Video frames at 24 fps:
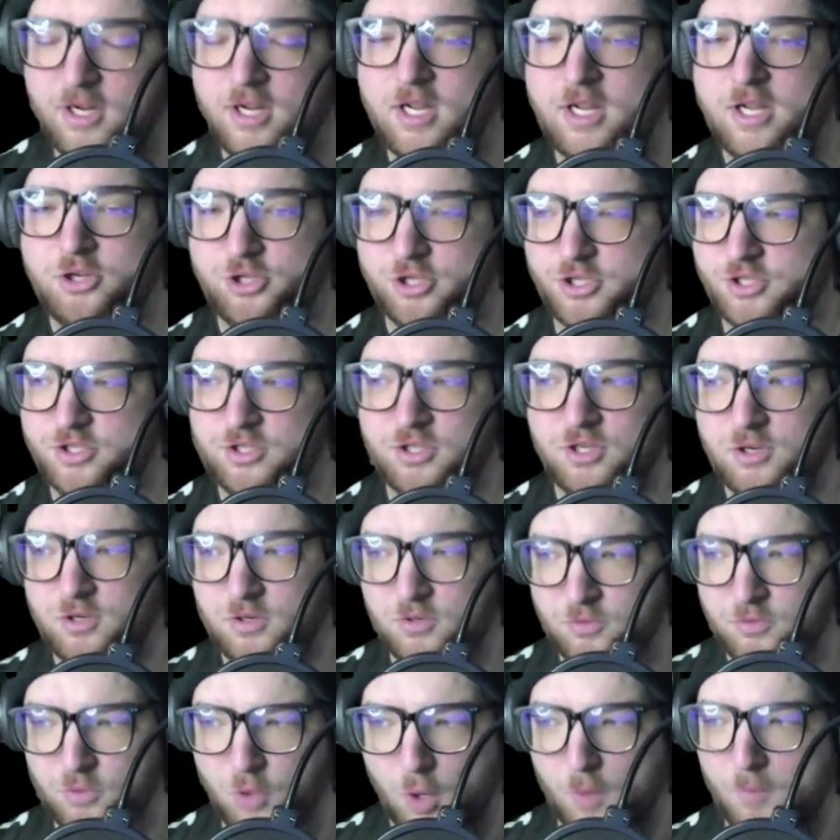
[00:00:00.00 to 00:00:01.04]
Just
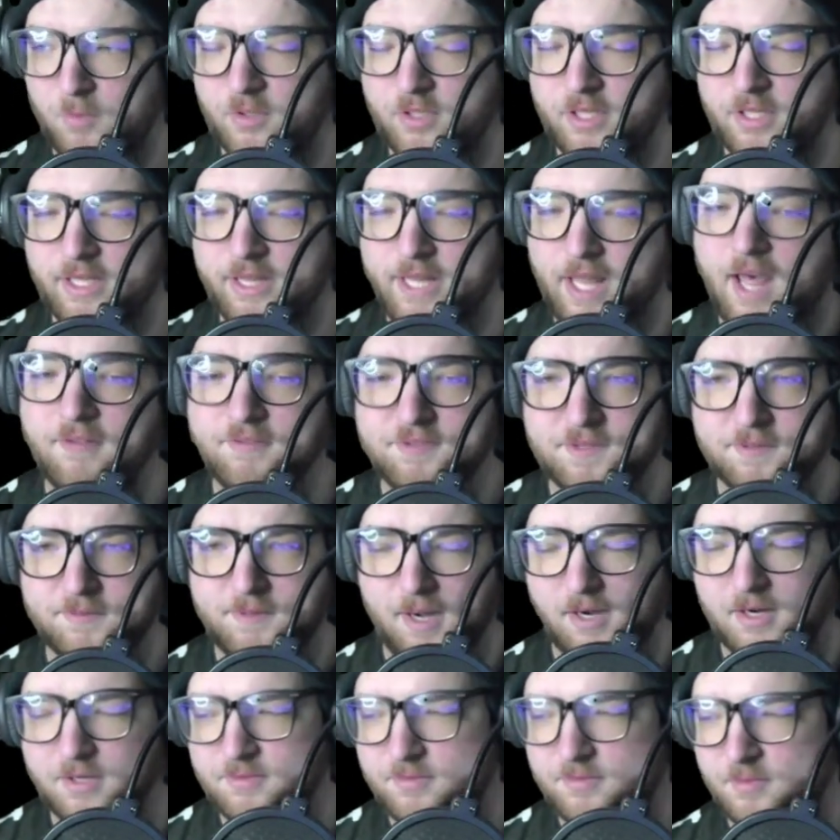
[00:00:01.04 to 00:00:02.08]
normally the Huff
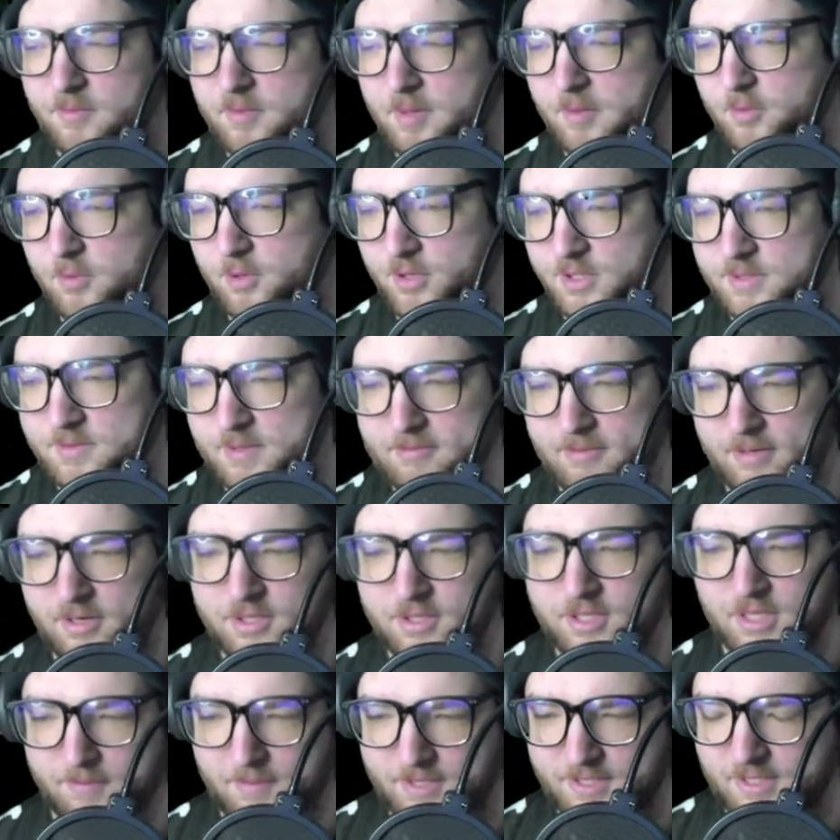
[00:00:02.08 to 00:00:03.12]
subtitles for people who don't speak Spanish
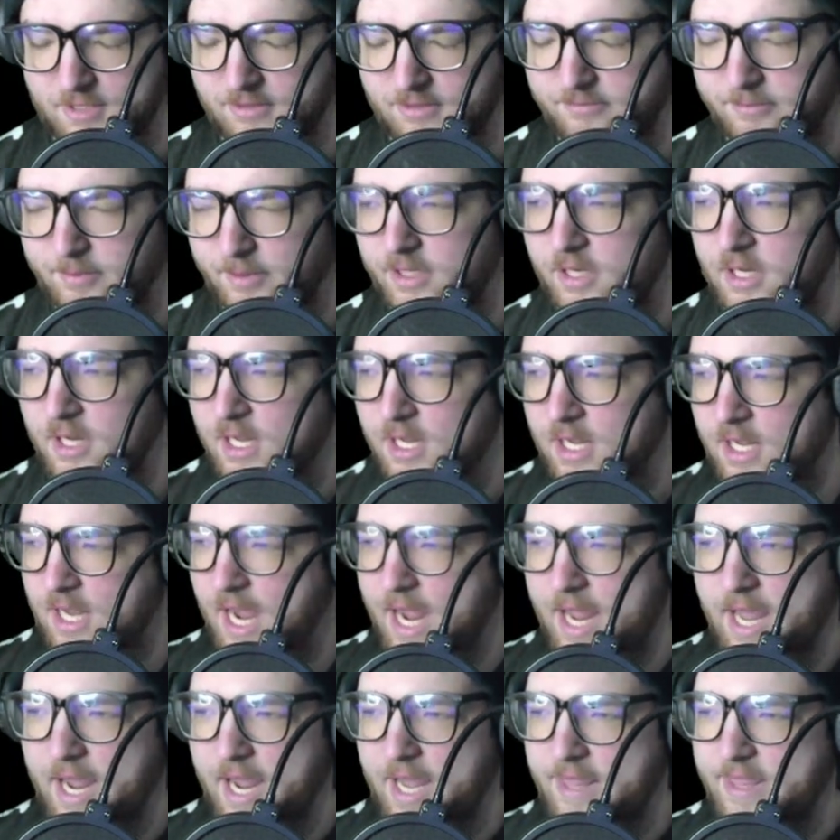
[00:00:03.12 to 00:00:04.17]
like myself. But
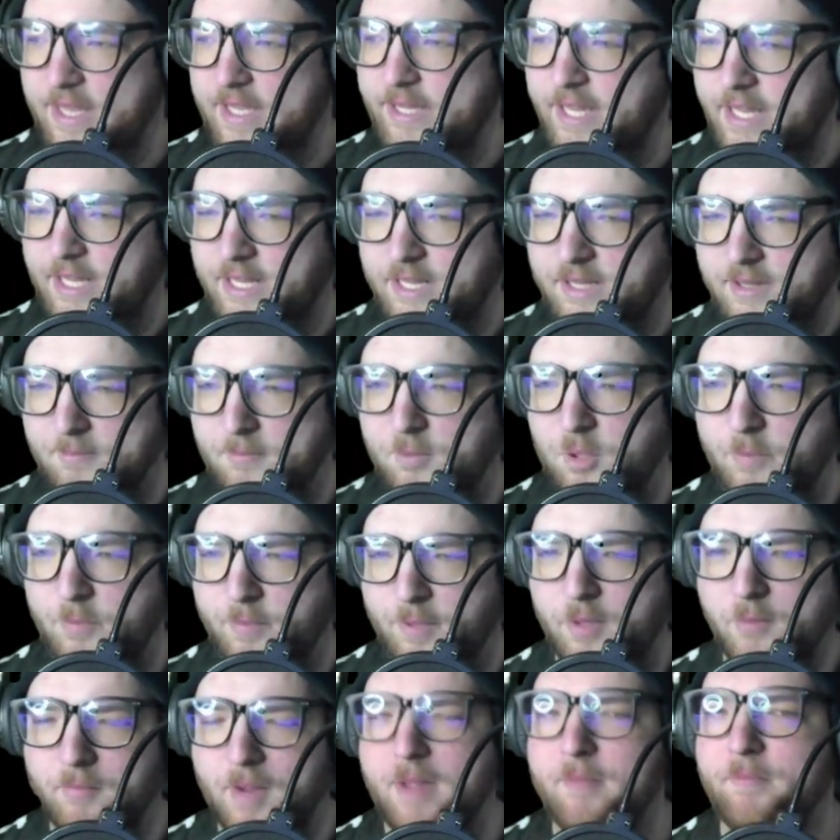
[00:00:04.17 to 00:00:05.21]
I think that Blue Beetle
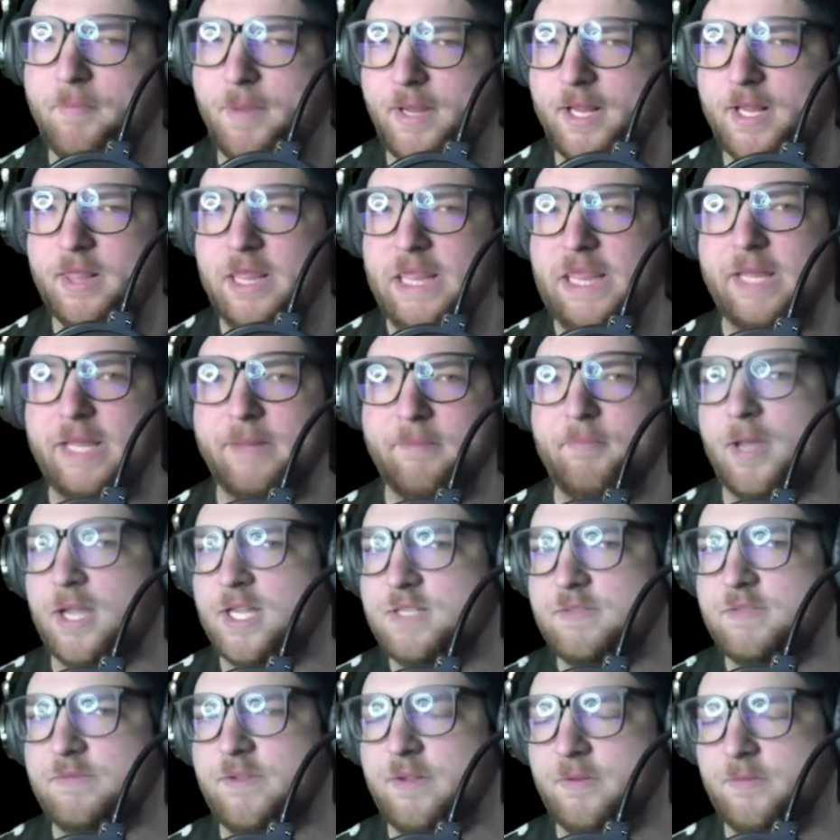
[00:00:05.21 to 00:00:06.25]
might be the best
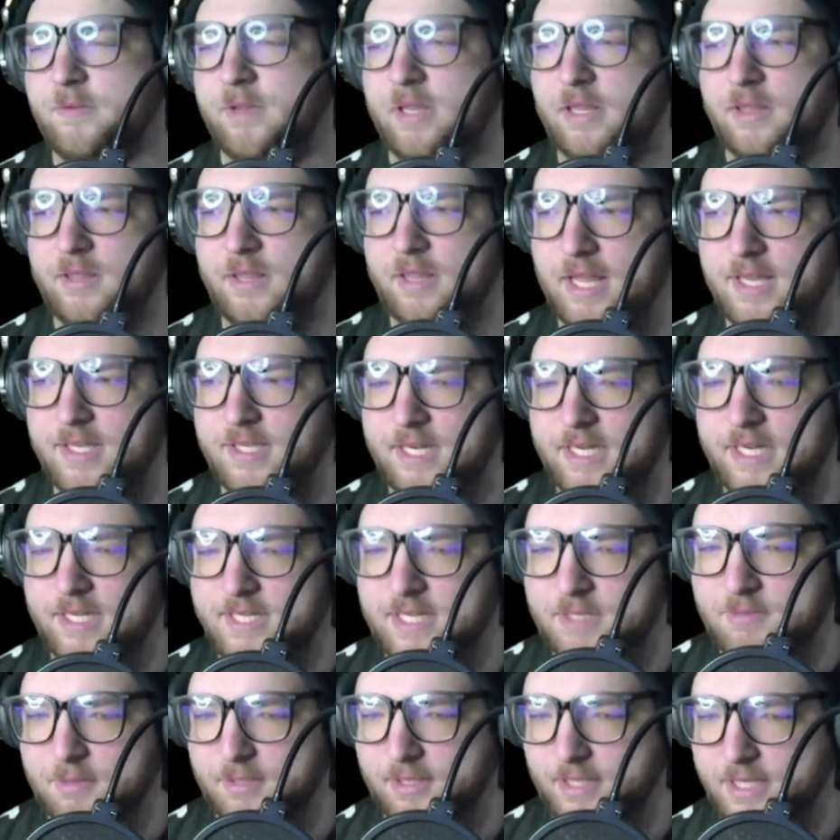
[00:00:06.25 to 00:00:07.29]
film that DC's
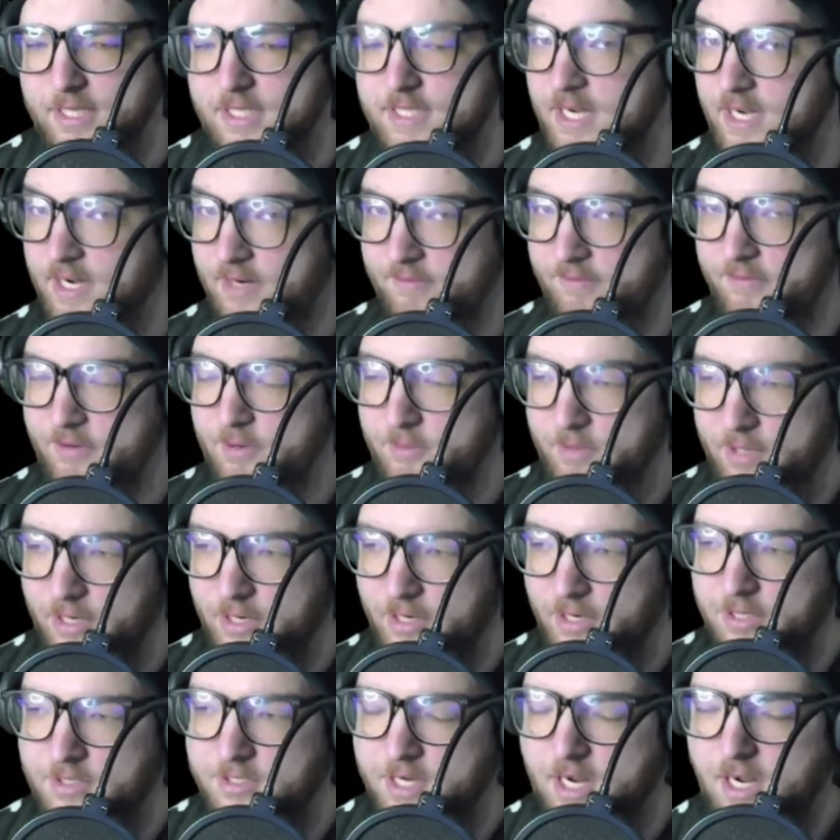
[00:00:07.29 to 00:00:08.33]
released in a few
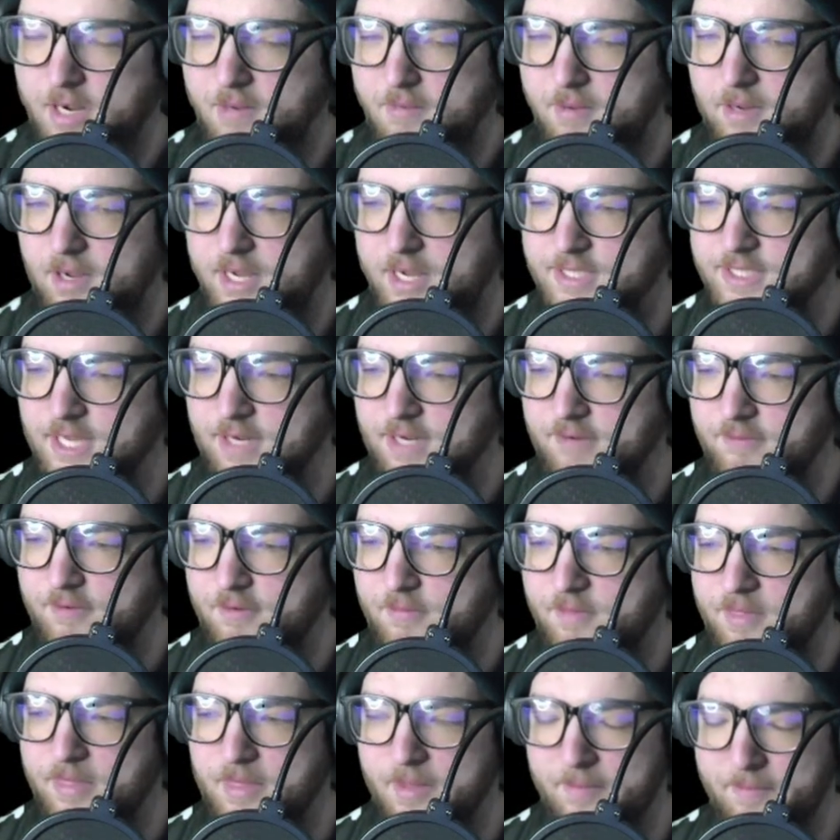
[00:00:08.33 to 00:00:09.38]
years, aside for
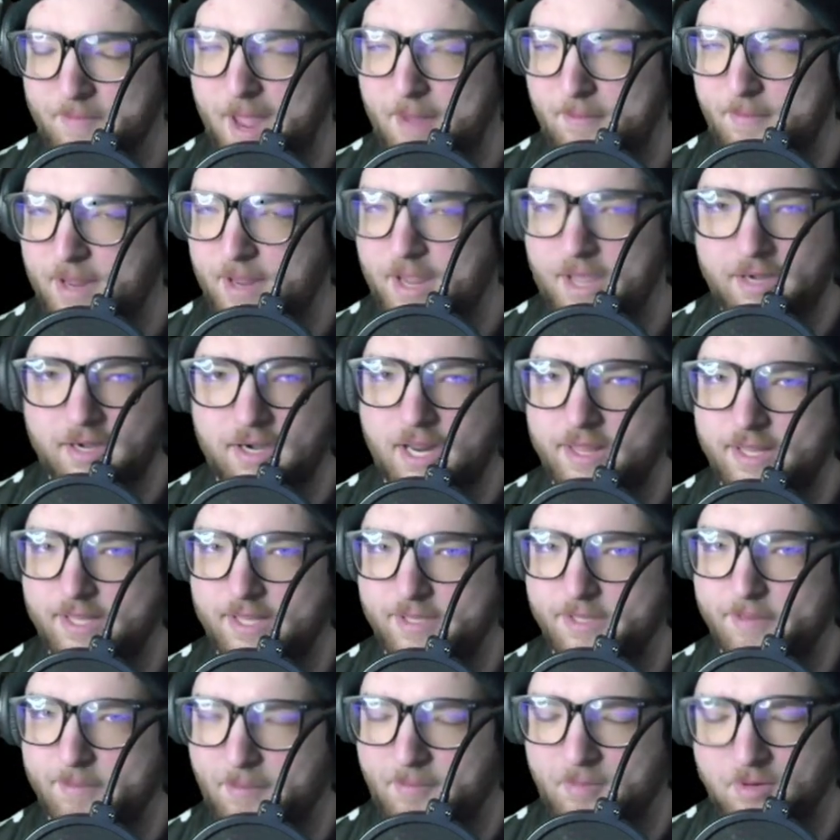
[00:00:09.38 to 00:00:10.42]
the Batman. I think the
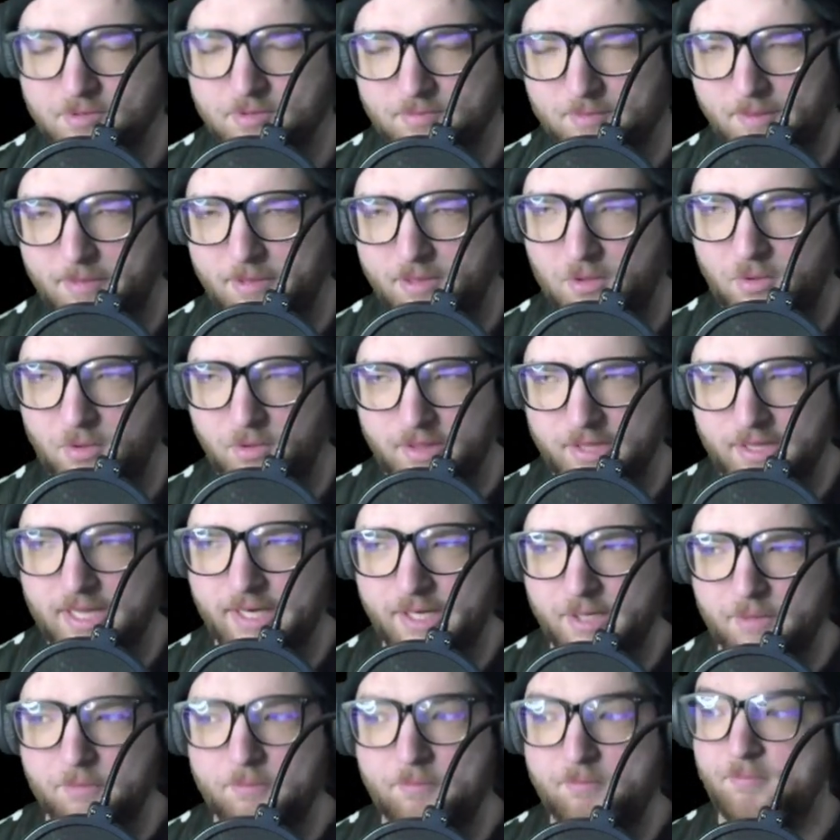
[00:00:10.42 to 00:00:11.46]
Batman might be the only thing that
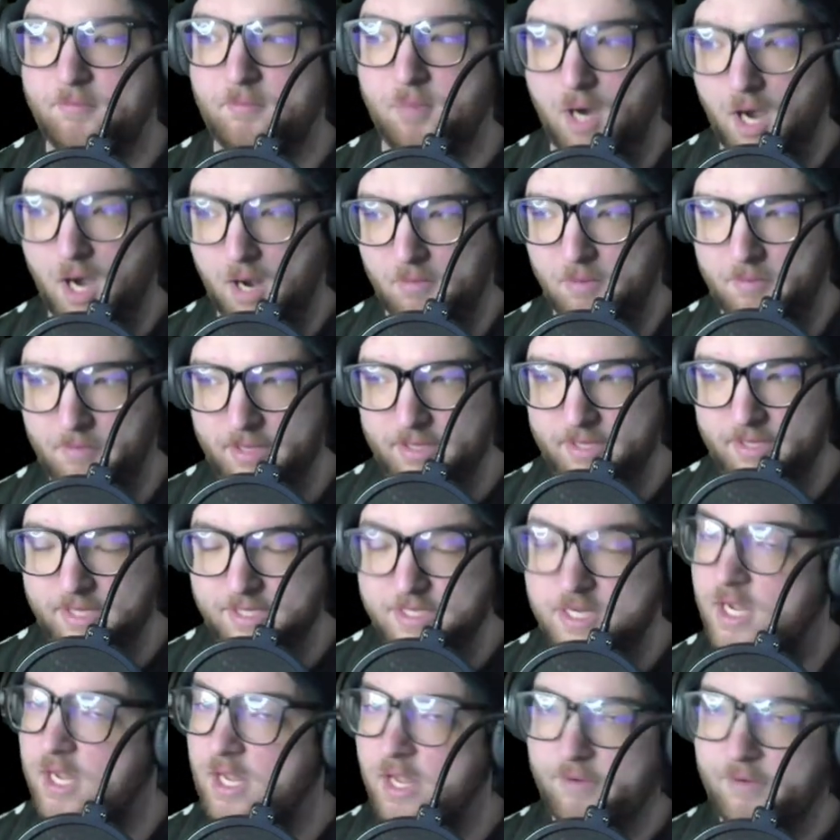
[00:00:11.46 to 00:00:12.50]
could probably beat this.
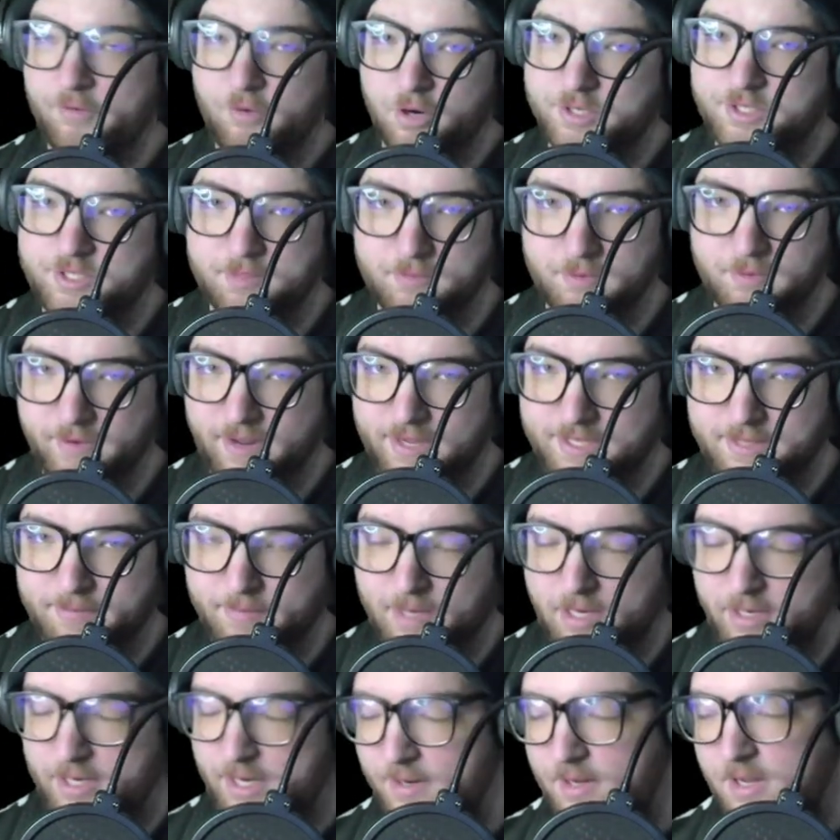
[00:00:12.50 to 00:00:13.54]
Of course, the movie hasn't come out
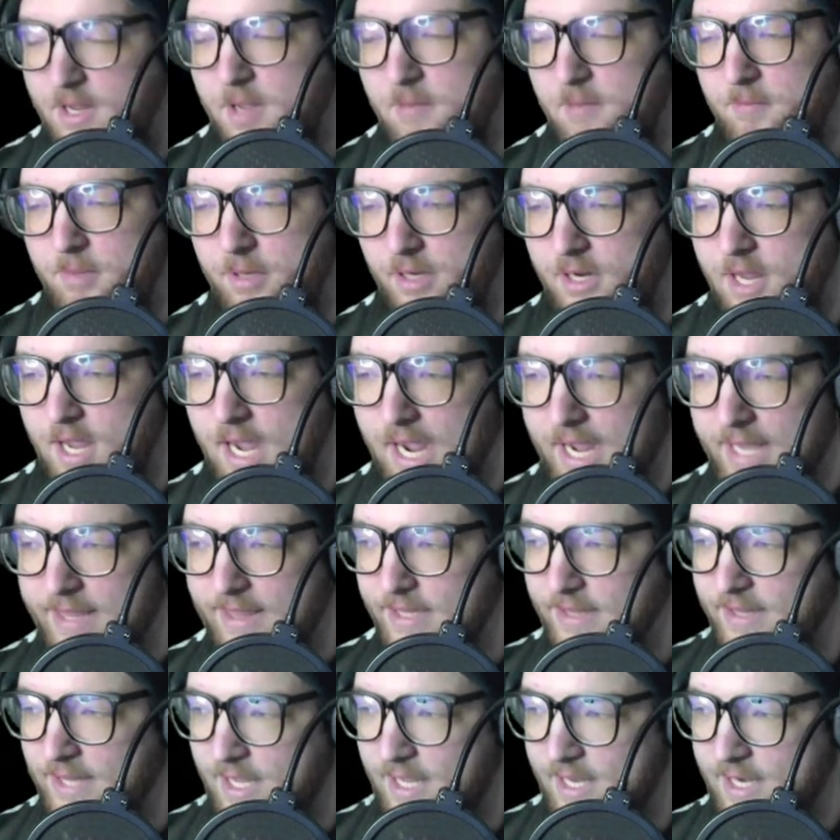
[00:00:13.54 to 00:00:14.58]
yet. But I think
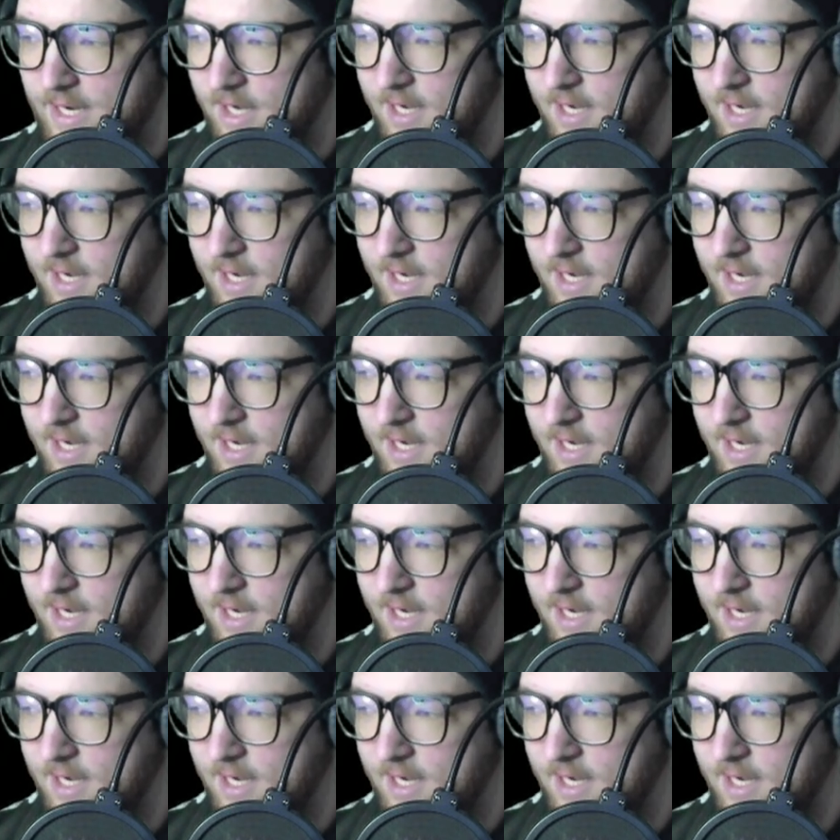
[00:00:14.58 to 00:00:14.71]
that...